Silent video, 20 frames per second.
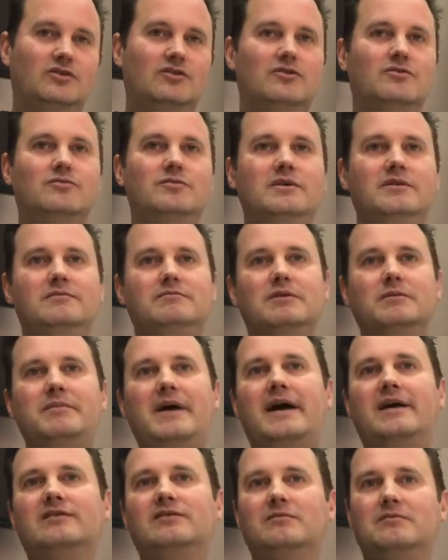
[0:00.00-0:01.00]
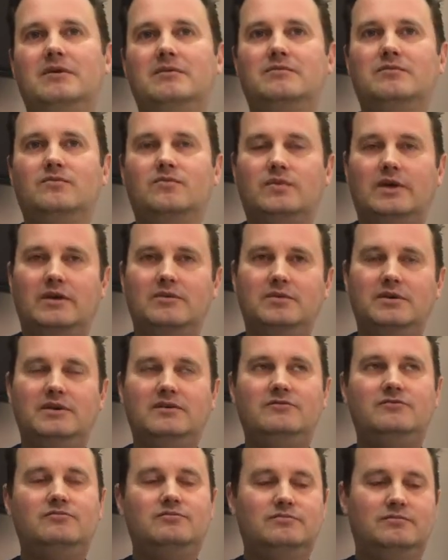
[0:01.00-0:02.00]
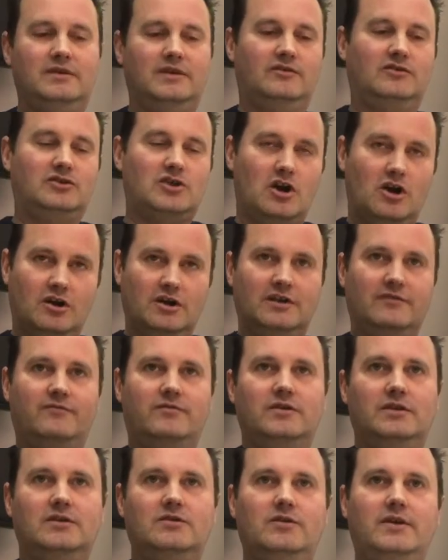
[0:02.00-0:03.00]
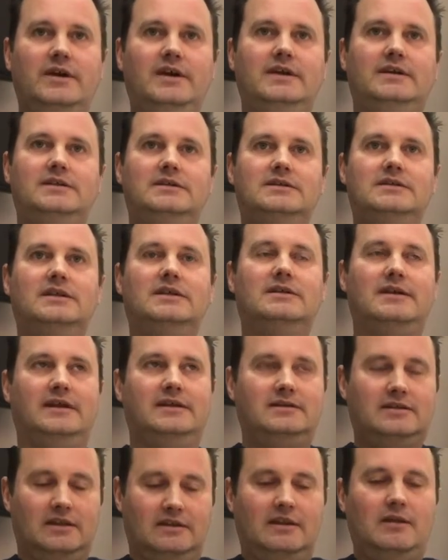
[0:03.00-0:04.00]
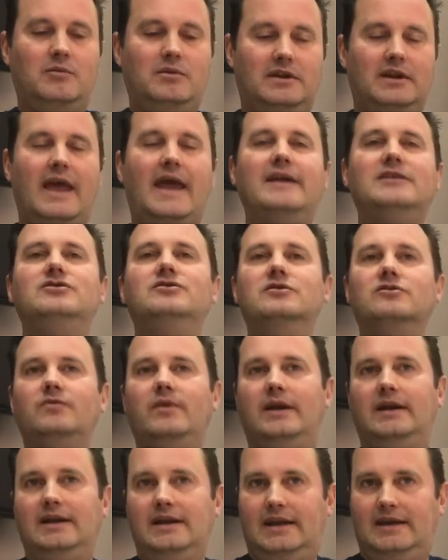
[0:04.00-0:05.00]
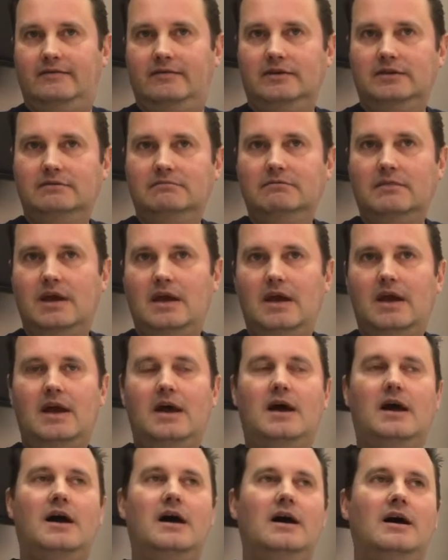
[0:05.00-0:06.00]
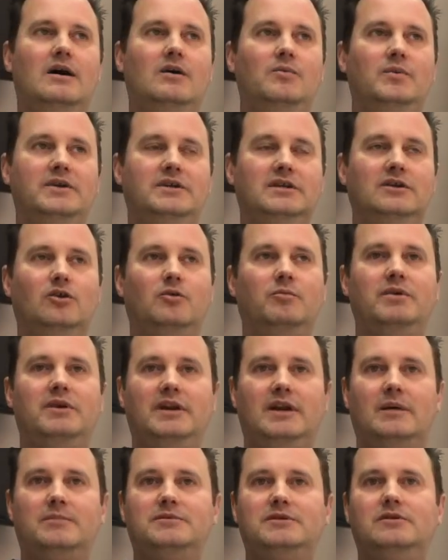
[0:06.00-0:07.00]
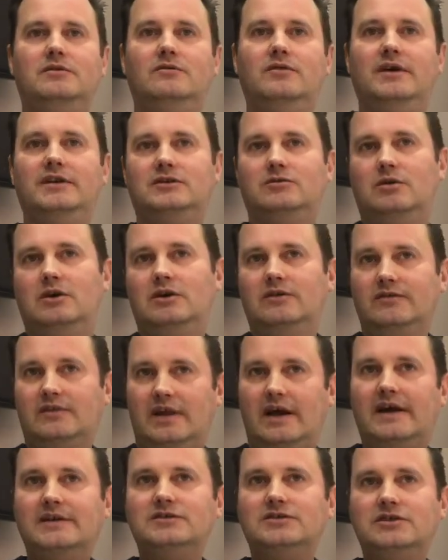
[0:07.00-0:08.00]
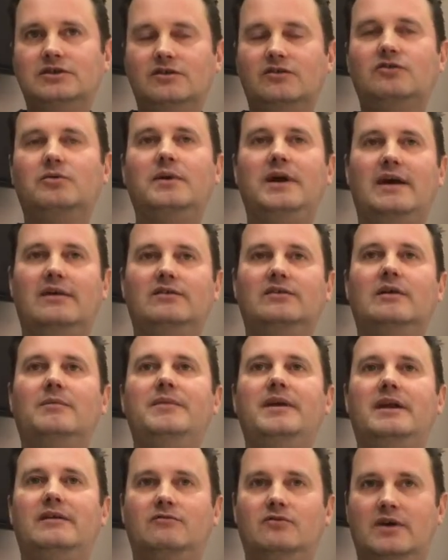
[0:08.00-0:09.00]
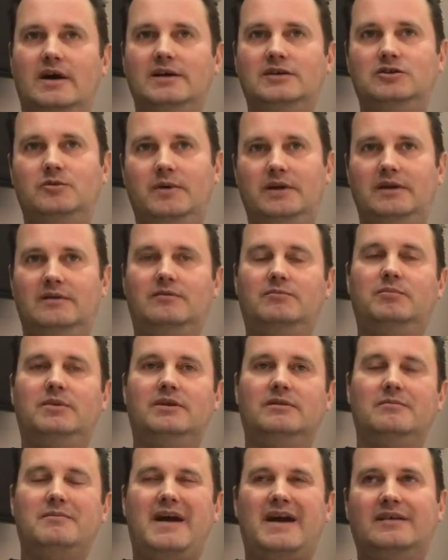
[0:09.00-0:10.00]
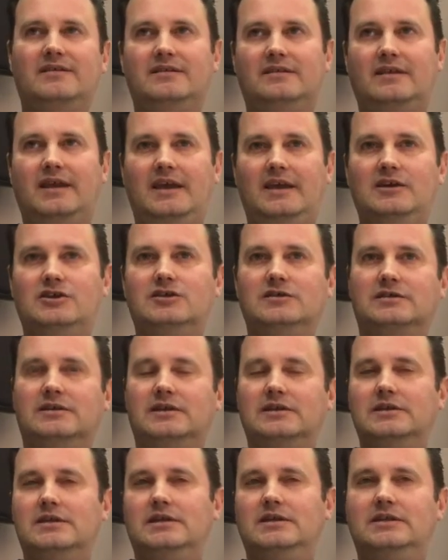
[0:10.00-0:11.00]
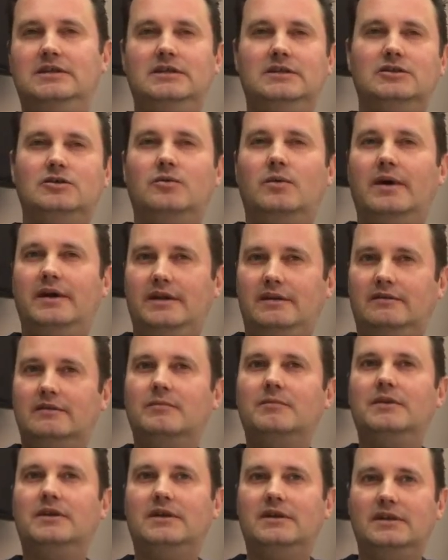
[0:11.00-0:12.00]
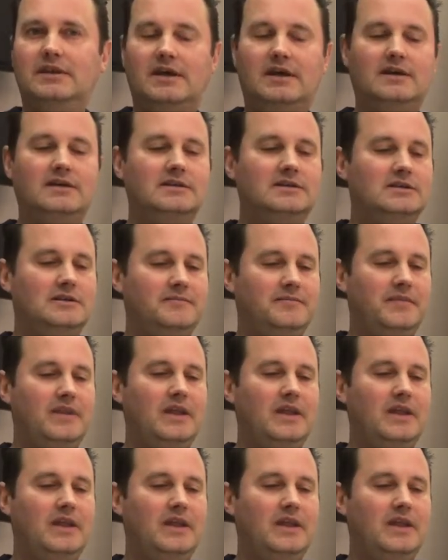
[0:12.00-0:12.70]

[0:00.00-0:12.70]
So we the maximum like we it's targeted for the grade like that they would enter in grade eleven, uh, we did open it up to grade 12s last year, so we have some that have graduated, but max age is like 19, 20, something like that.